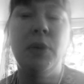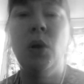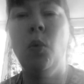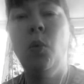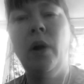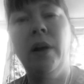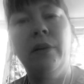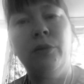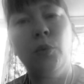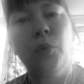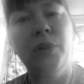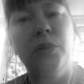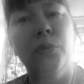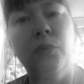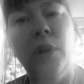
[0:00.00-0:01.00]
Just be
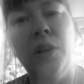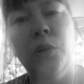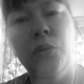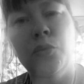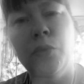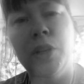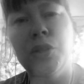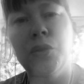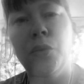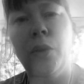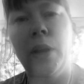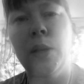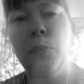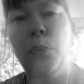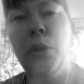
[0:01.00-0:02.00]
aware that with the
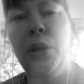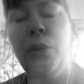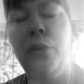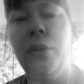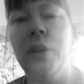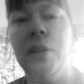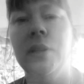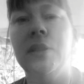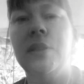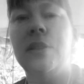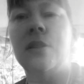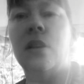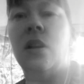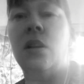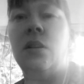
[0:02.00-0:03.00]
retrograde
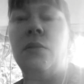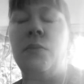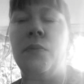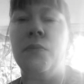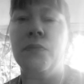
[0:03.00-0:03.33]
periods